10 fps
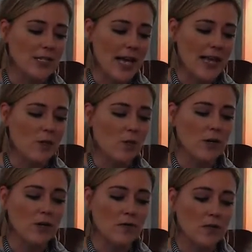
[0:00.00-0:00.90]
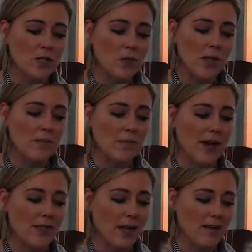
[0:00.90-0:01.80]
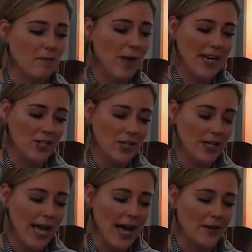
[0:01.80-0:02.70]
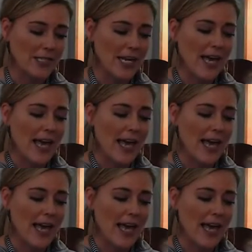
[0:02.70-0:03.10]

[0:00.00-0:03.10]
and the wonderful sweet breath of patient cows.